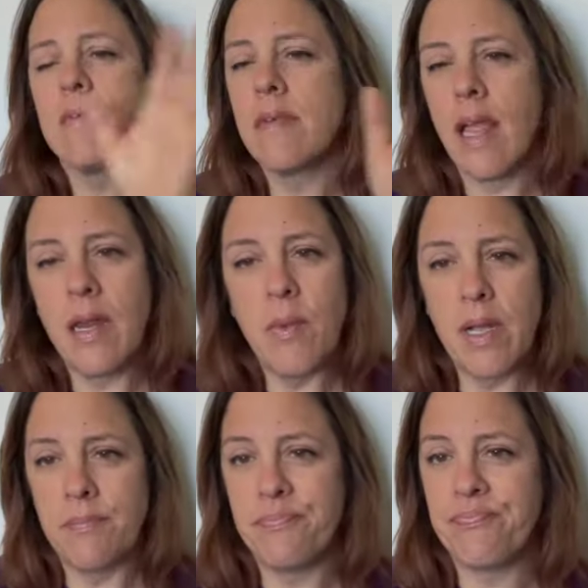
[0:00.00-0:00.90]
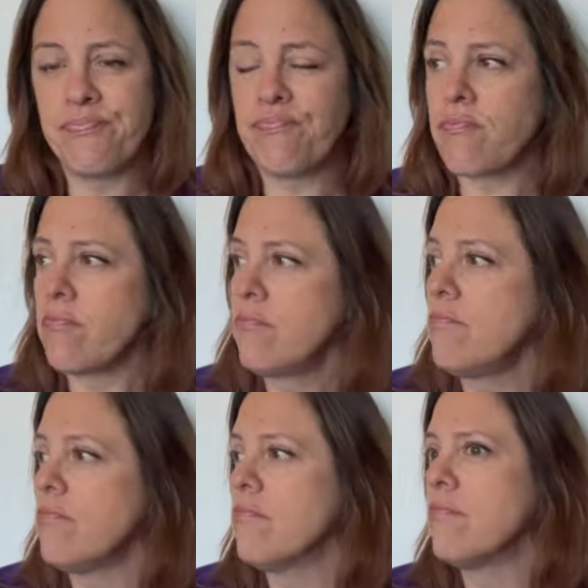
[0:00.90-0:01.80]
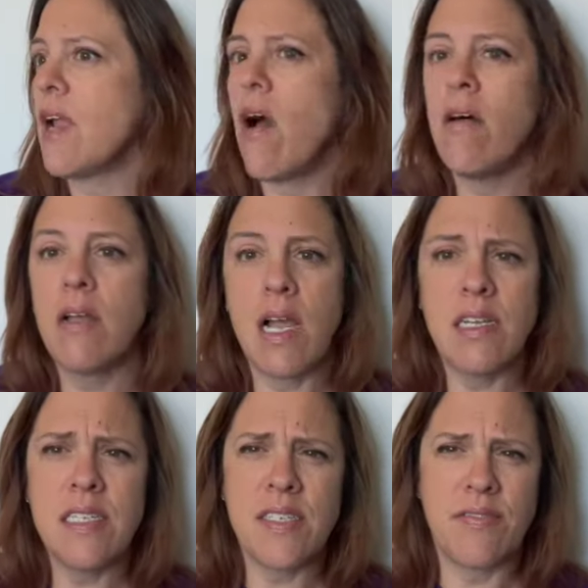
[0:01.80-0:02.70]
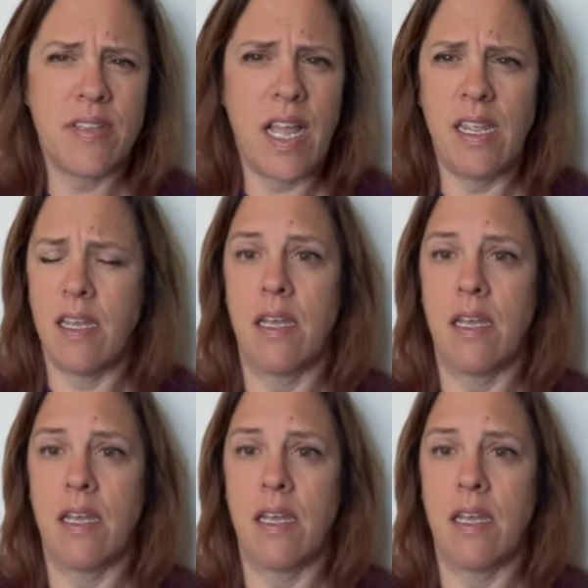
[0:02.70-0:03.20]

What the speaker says: Anyway, all kinds of like